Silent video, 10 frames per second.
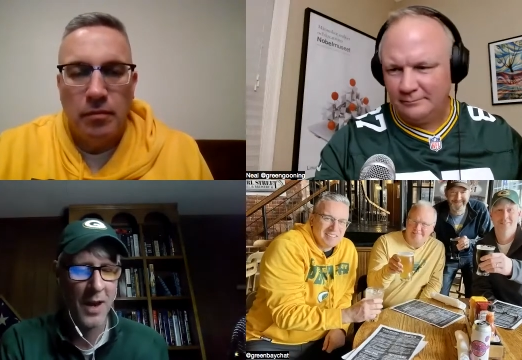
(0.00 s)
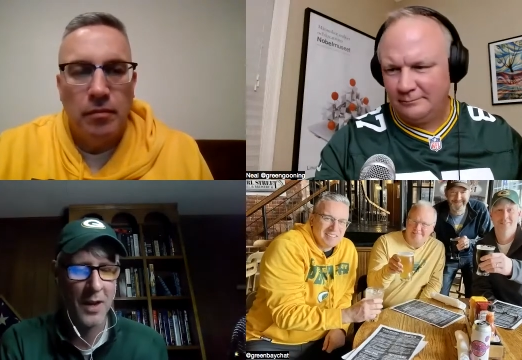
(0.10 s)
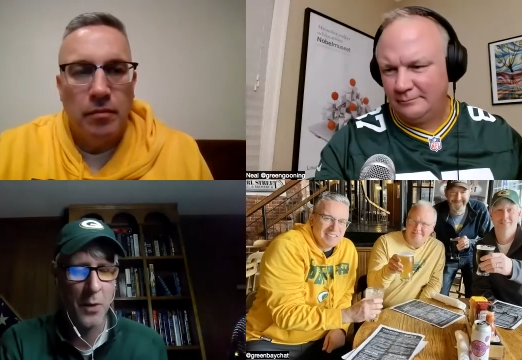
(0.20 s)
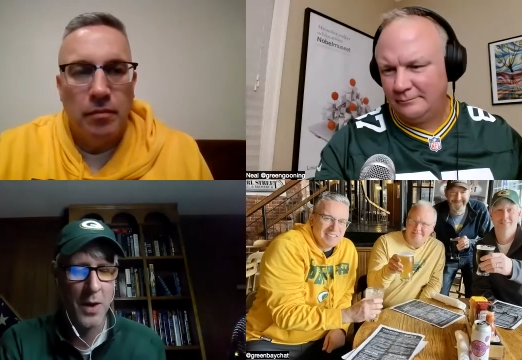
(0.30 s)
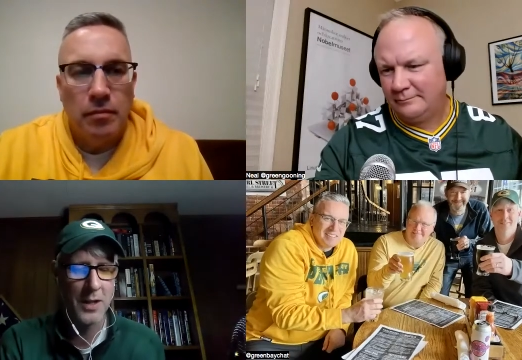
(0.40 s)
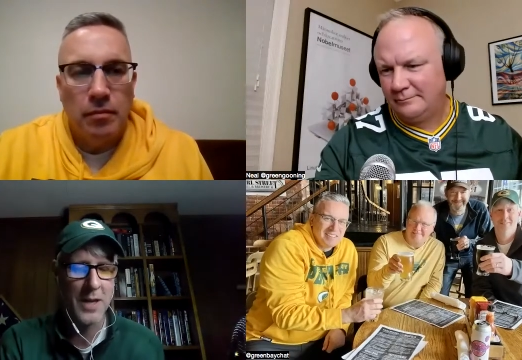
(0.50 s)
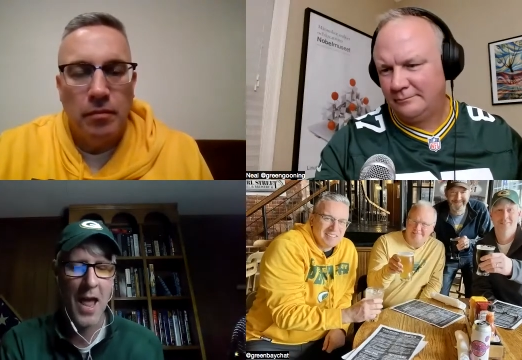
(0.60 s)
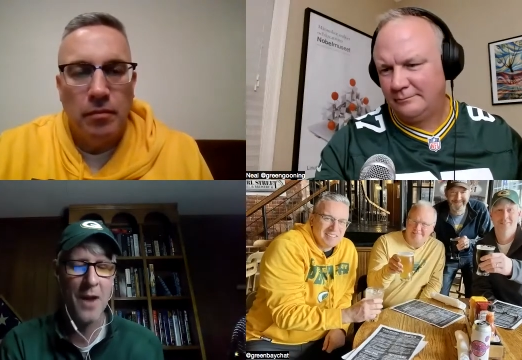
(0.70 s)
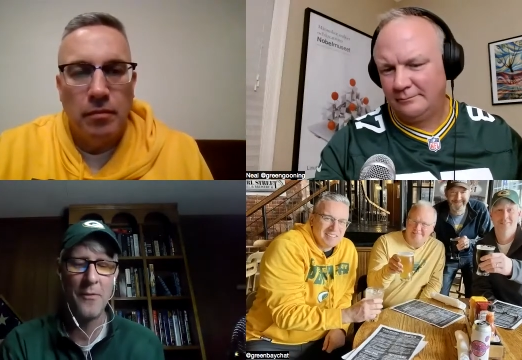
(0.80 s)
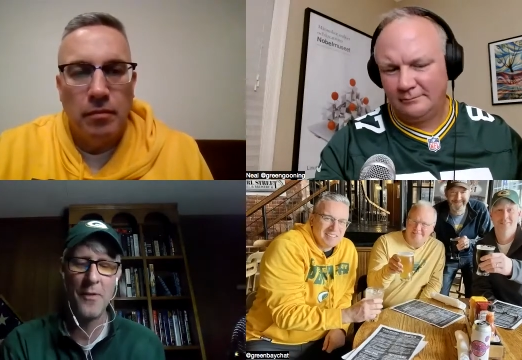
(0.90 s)
Speaker 1: According to
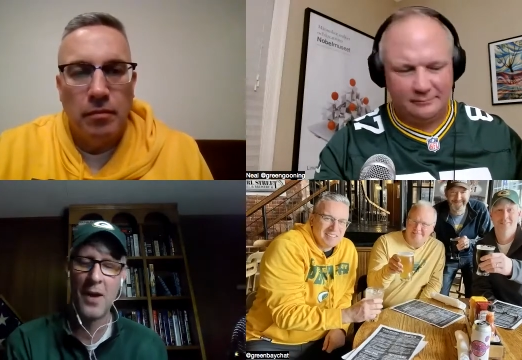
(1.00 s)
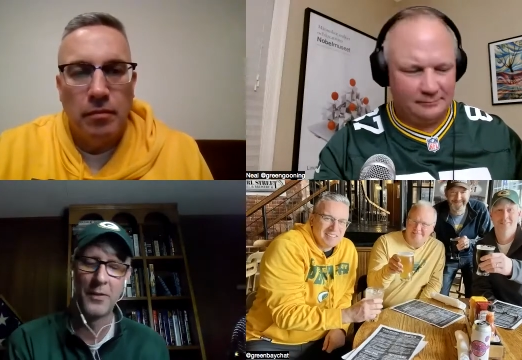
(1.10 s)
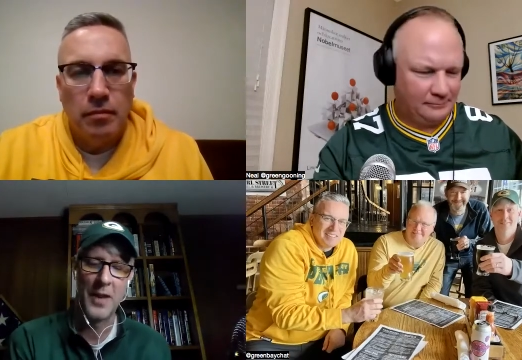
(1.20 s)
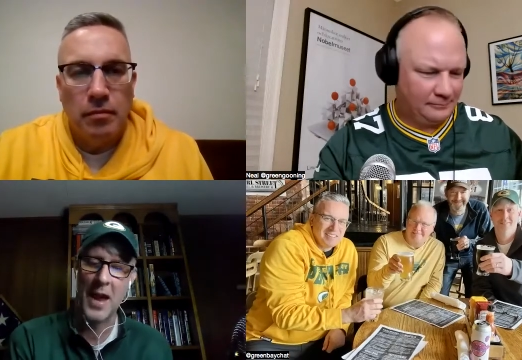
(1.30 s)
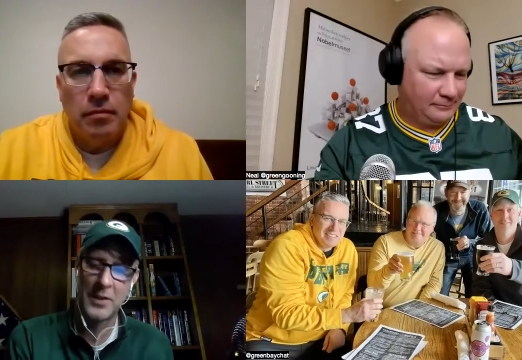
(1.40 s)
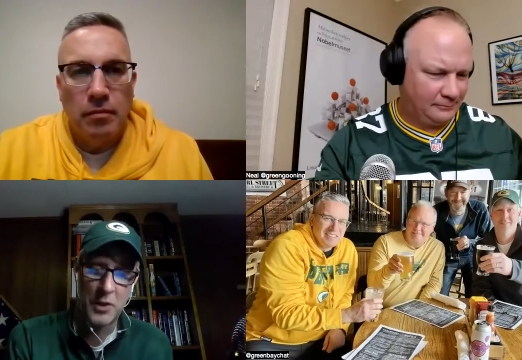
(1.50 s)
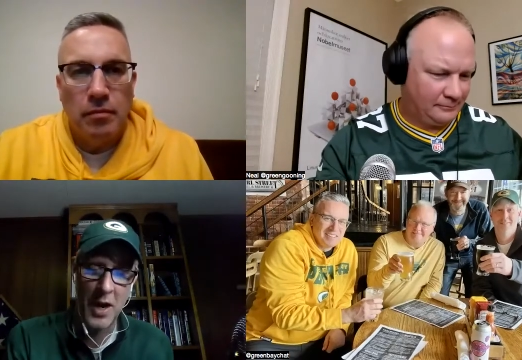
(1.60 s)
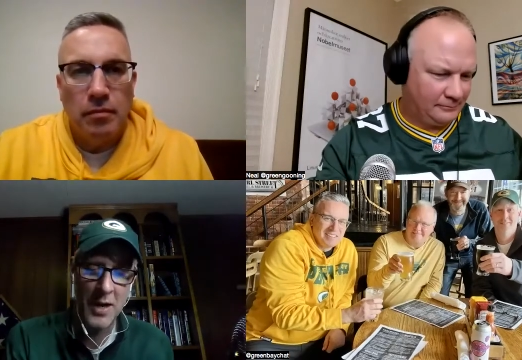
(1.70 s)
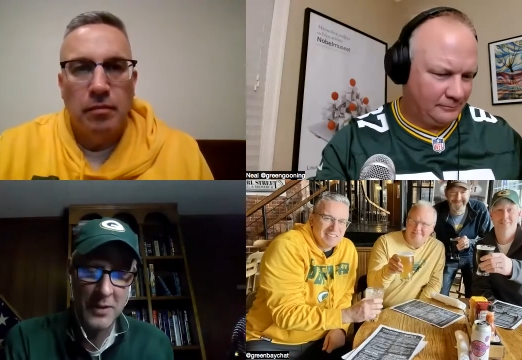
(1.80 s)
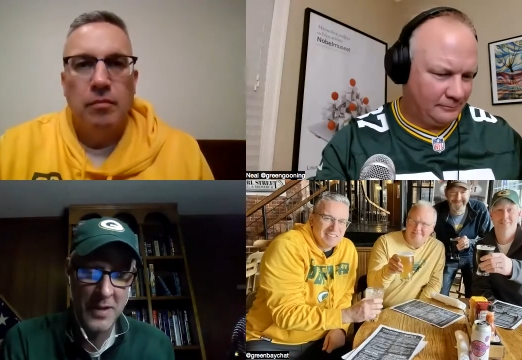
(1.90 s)
NFL Next
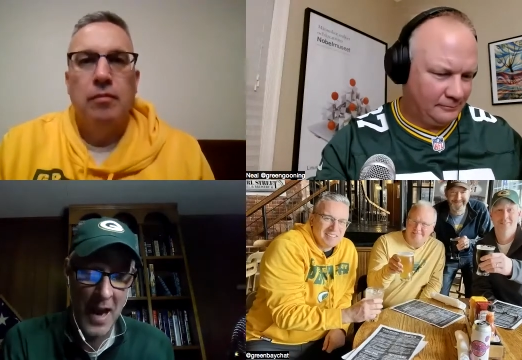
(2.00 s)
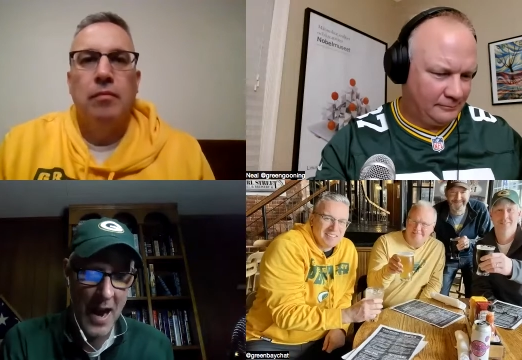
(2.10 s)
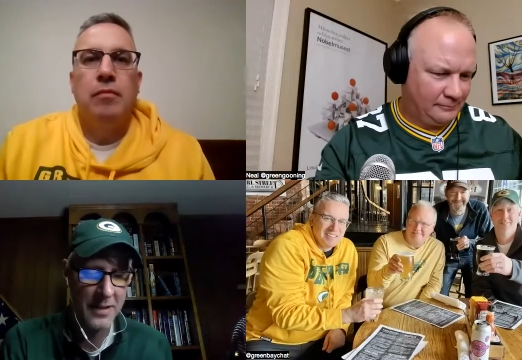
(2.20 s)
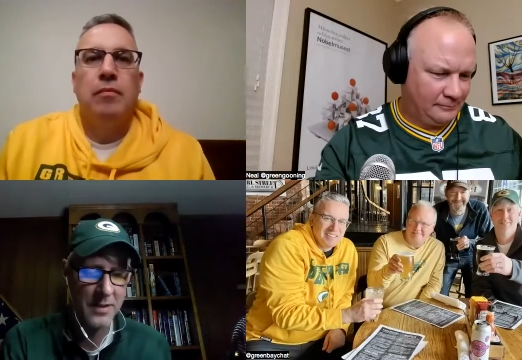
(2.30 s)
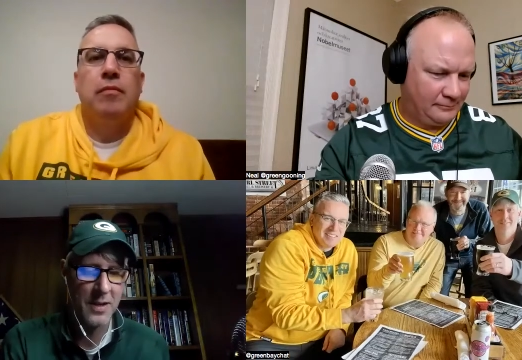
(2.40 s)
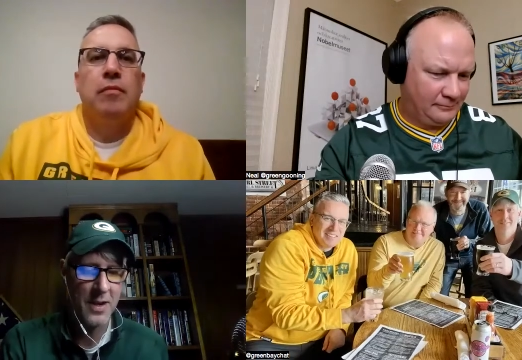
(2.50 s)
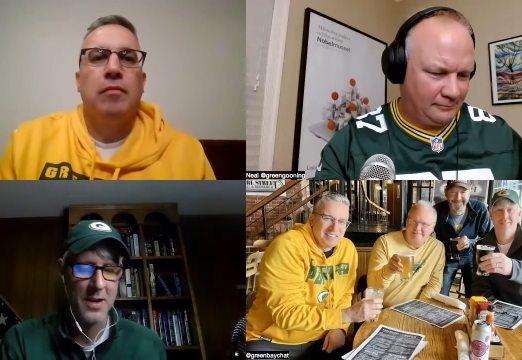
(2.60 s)
Gen Stats,